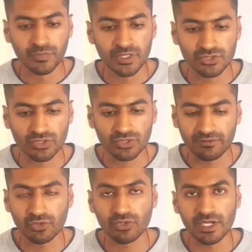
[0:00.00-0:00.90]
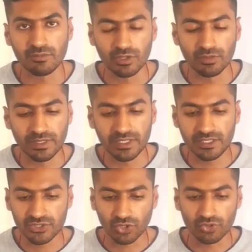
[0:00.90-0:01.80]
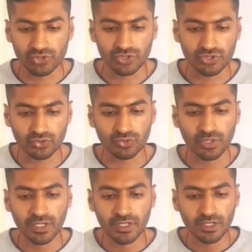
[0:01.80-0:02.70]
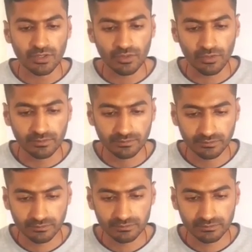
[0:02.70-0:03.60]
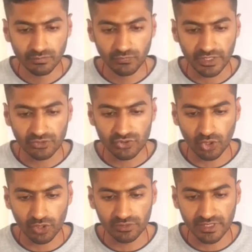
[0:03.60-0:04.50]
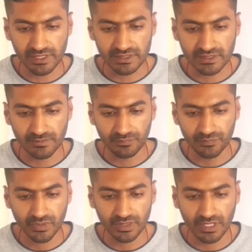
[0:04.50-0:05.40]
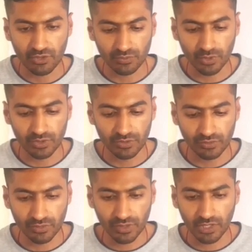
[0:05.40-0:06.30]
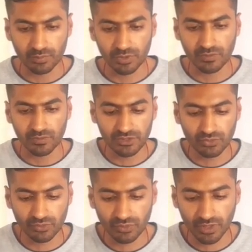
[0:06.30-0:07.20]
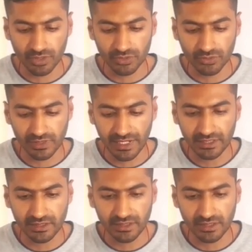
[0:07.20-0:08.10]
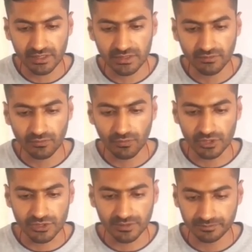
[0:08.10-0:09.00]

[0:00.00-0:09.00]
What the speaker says: So left to right will be the solution. So when you solve this, the output will you will get is false.